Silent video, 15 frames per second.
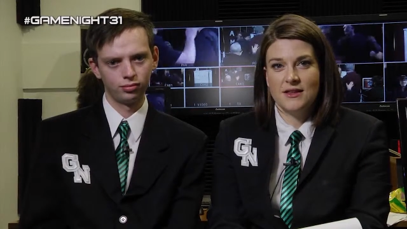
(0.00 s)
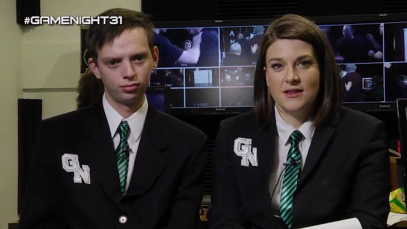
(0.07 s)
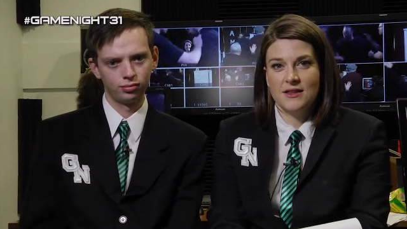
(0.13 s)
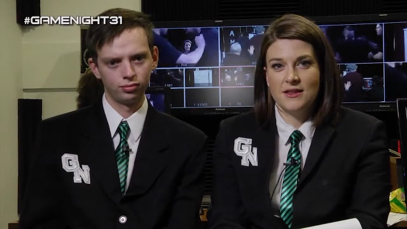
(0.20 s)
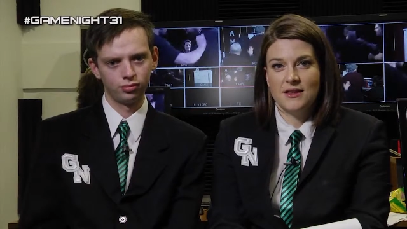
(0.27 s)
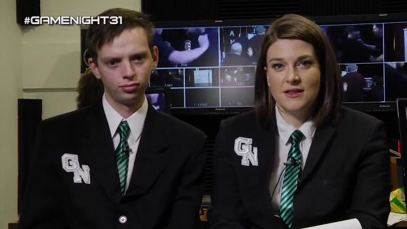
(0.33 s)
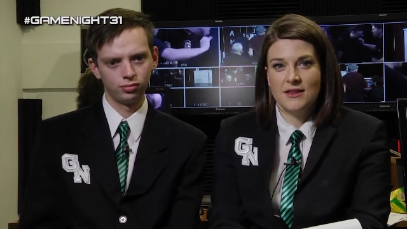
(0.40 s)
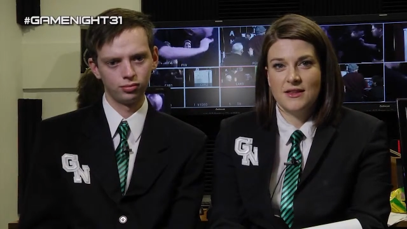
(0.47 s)
Speaker 1: No
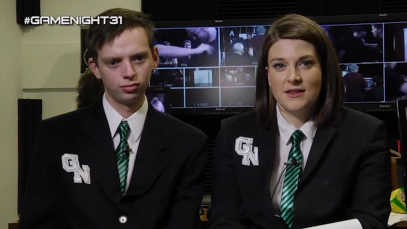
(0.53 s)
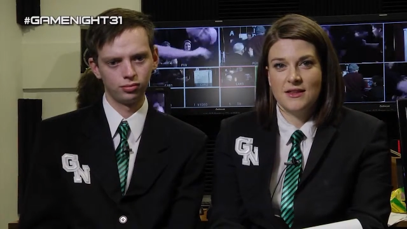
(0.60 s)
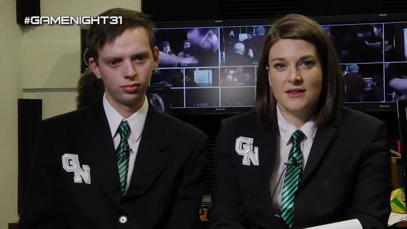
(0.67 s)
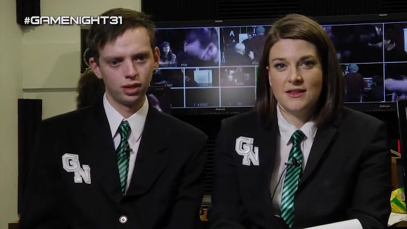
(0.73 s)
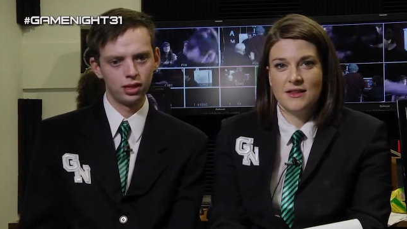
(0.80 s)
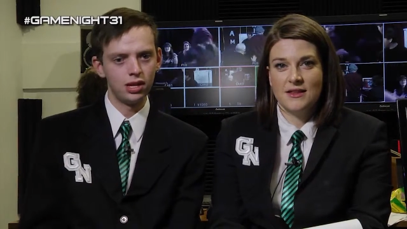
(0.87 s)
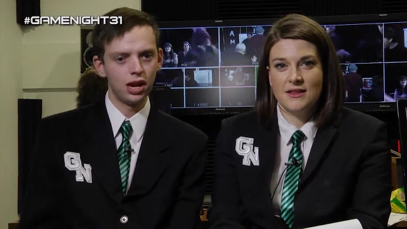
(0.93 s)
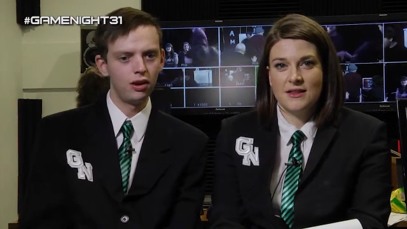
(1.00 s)

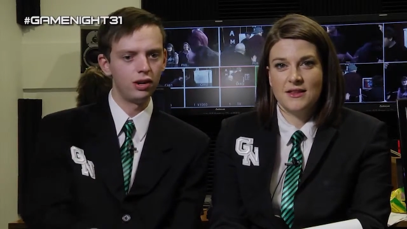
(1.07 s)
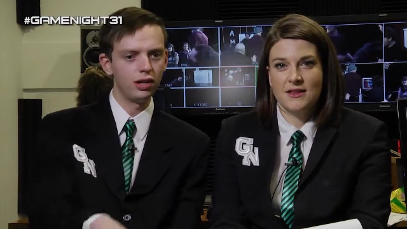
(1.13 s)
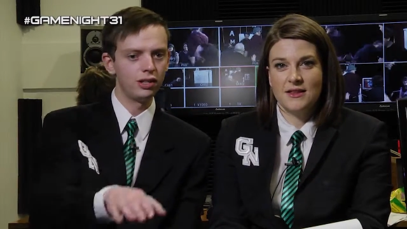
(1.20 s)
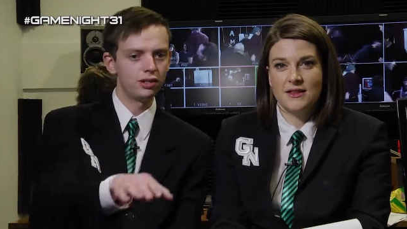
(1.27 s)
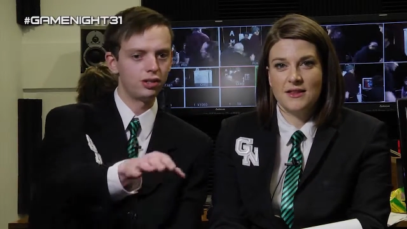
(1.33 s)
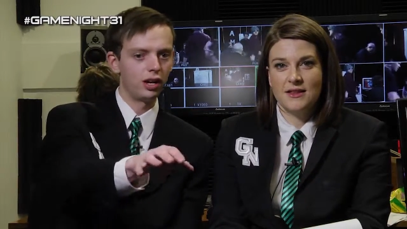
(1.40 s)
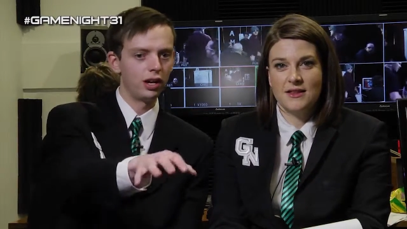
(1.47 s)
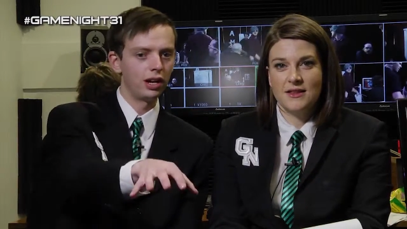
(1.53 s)
protest. Darren
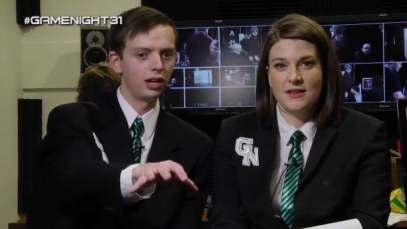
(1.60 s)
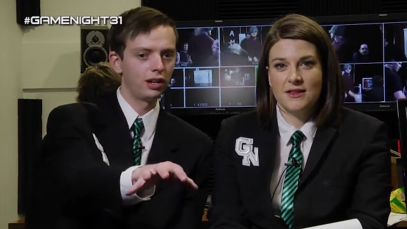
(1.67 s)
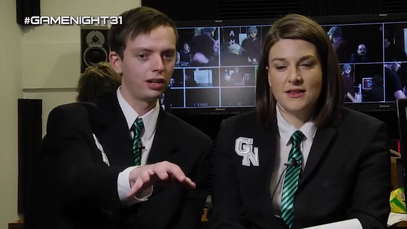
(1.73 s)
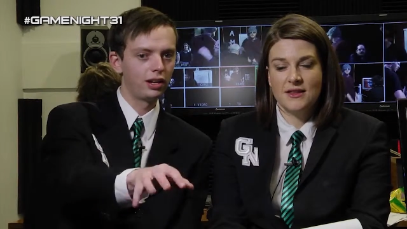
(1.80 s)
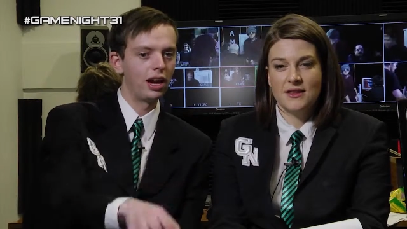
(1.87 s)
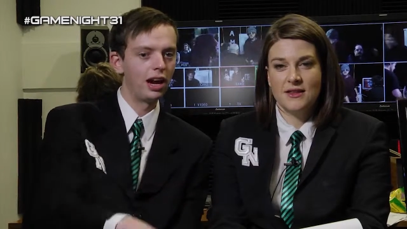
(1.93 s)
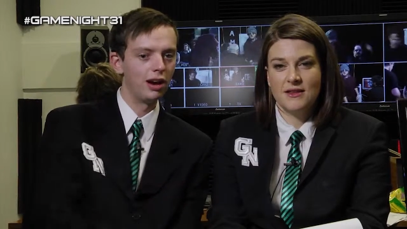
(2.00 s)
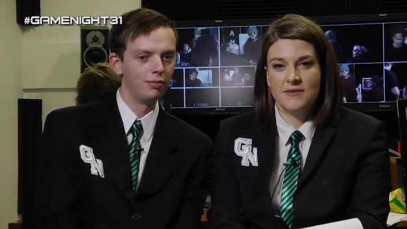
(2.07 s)
is trying to
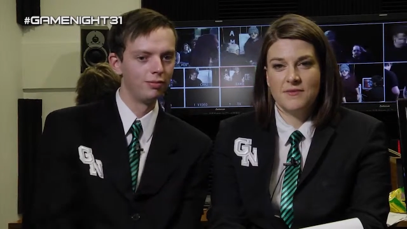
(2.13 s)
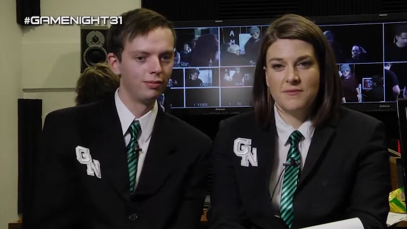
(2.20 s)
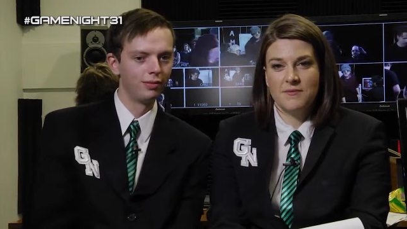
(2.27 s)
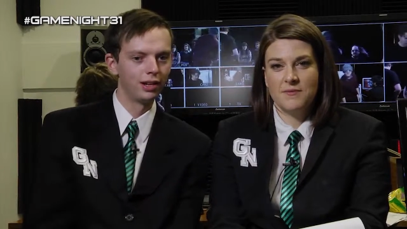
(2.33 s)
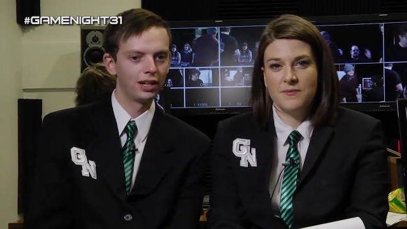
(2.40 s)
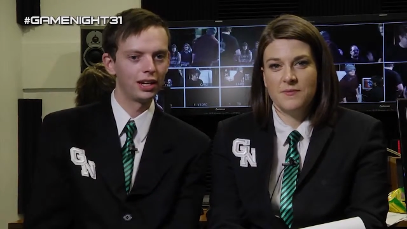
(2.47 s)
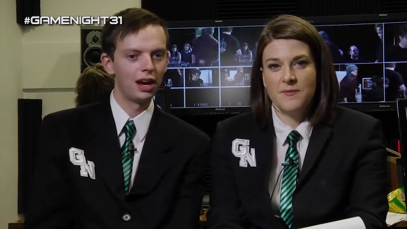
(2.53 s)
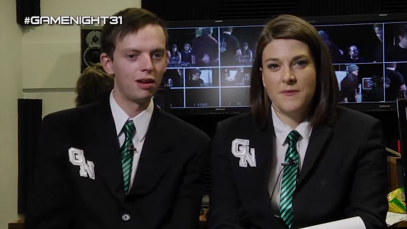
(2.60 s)
calm
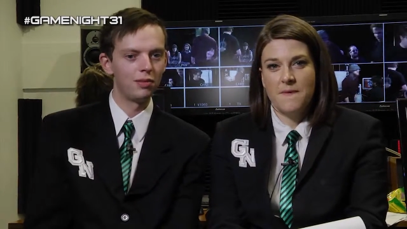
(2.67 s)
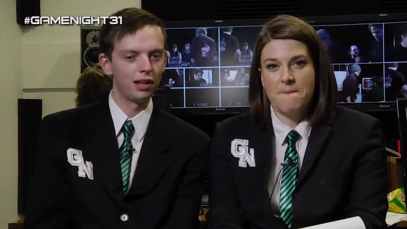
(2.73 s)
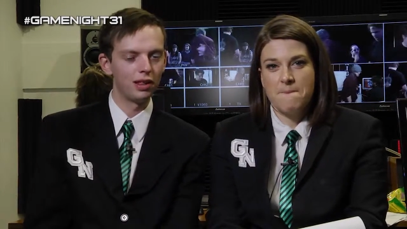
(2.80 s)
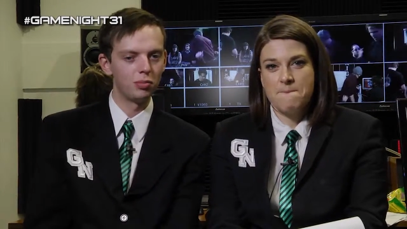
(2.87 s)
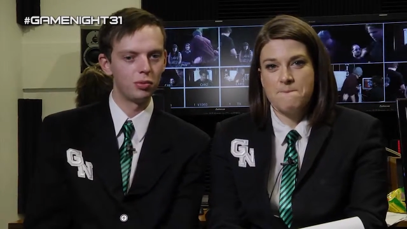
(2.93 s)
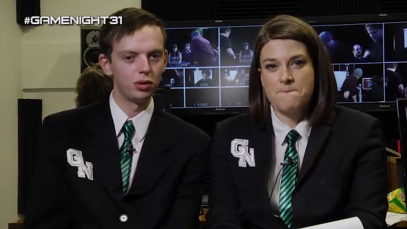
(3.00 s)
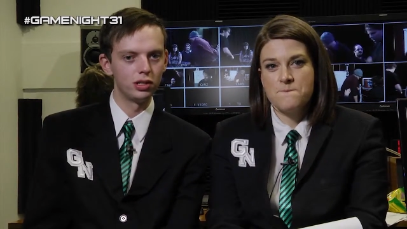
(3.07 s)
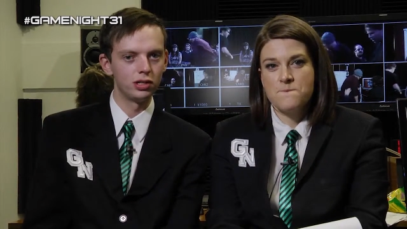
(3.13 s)
the
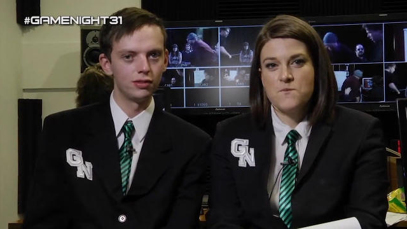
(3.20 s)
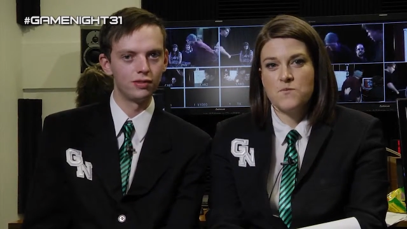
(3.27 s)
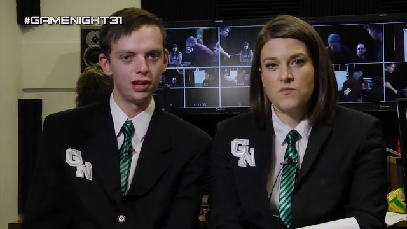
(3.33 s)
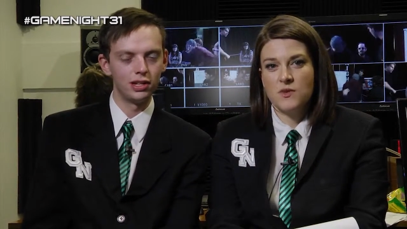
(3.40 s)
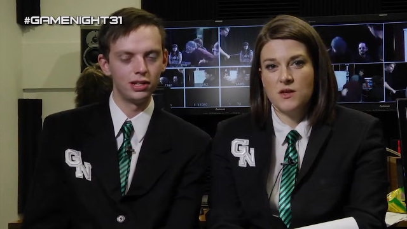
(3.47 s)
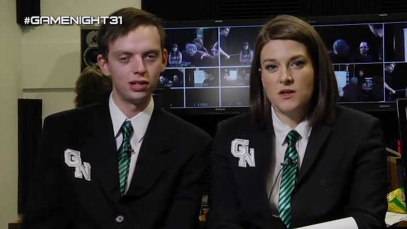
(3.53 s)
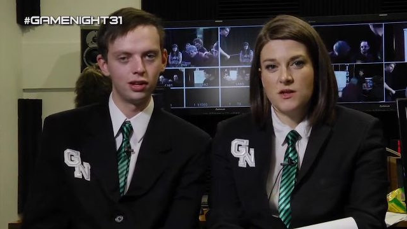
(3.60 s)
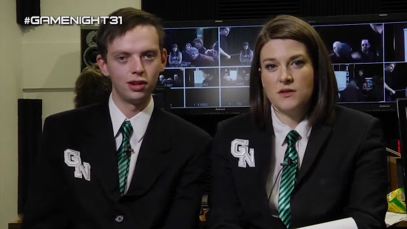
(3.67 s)
other boys of
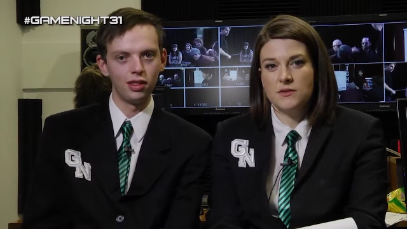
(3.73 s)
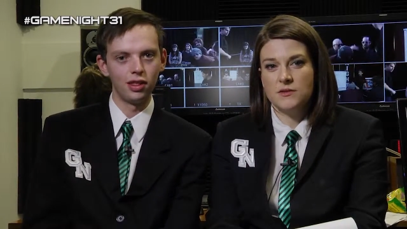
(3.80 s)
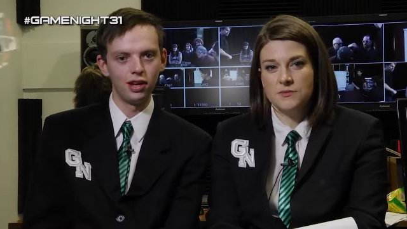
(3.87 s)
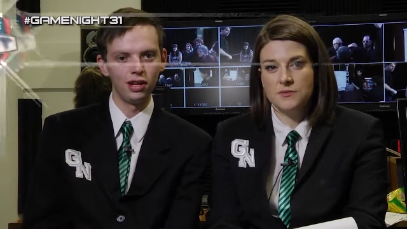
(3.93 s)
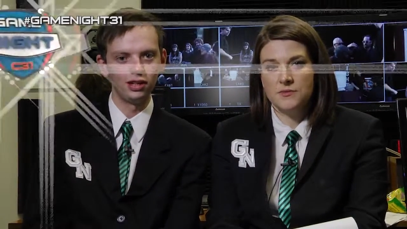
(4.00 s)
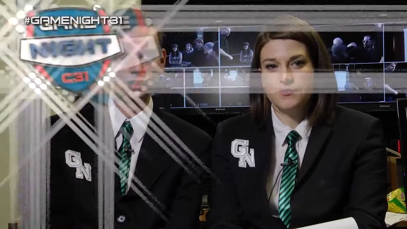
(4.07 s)
Aunty Donna there.